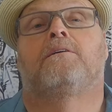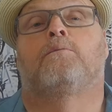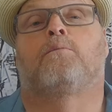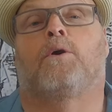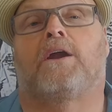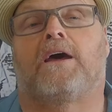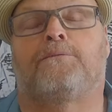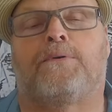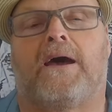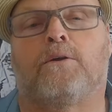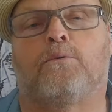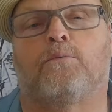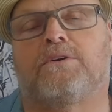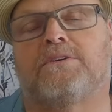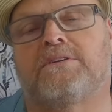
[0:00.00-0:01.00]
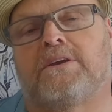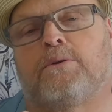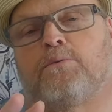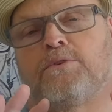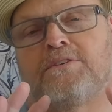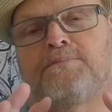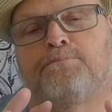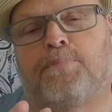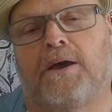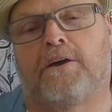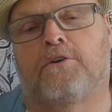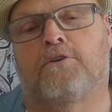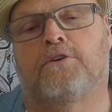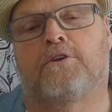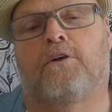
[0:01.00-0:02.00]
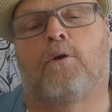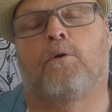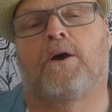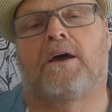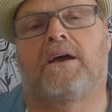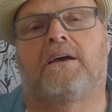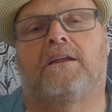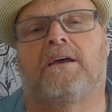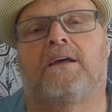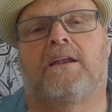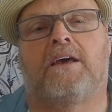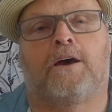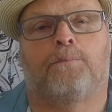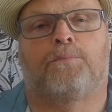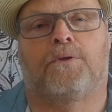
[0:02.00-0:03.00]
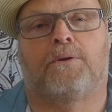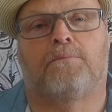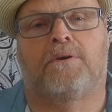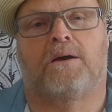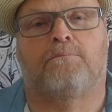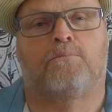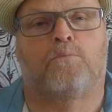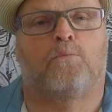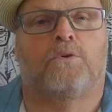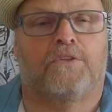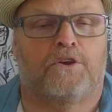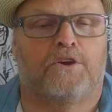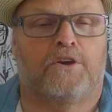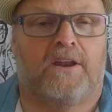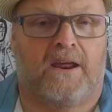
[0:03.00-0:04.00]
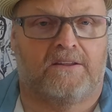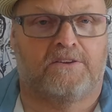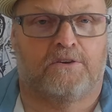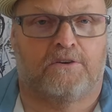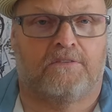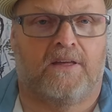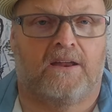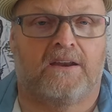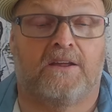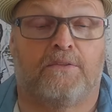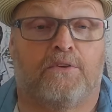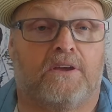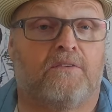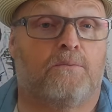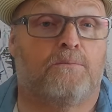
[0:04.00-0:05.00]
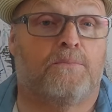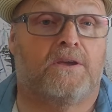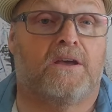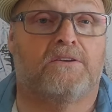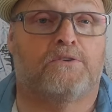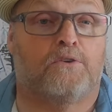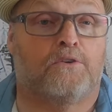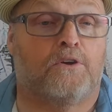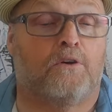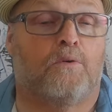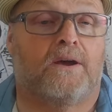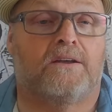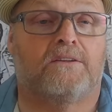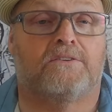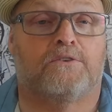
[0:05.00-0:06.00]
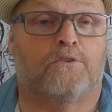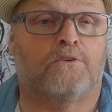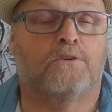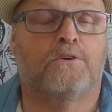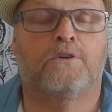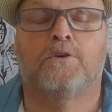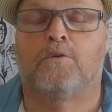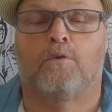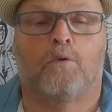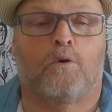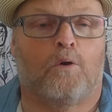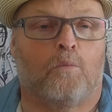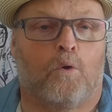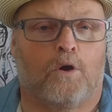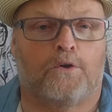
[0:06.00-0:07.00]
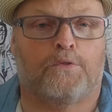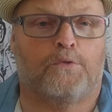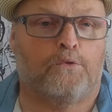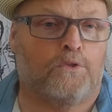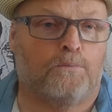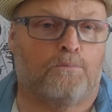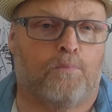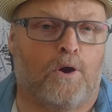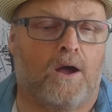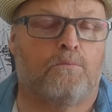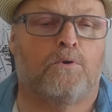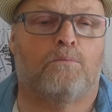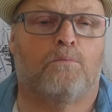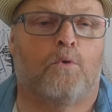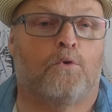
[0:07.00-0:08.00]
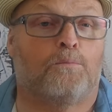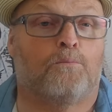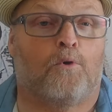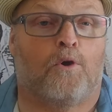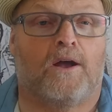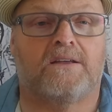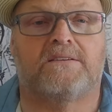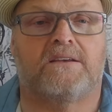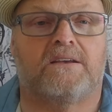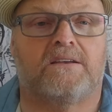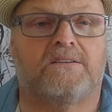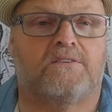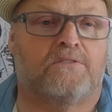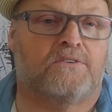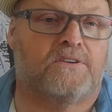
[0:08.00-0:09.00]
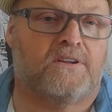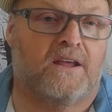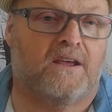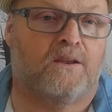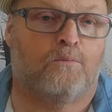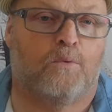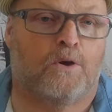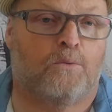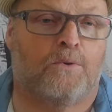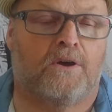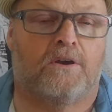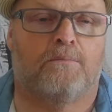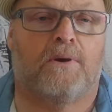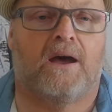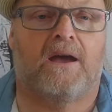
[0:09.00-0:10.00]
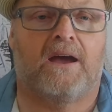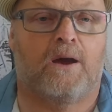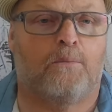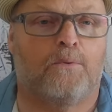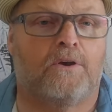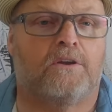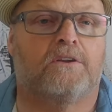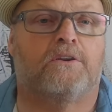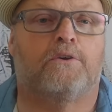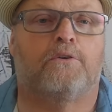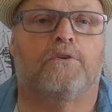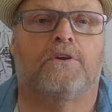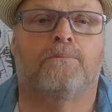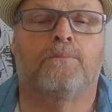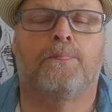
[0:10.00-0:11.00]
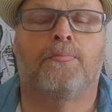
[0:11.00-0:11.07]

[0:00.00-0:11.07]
what I found was it was better to go ahead and help them come with a good answer to that. Either give them a yes or no answer, or work through the problem or the process, or saying, what are we going to buy? How are we going to do it?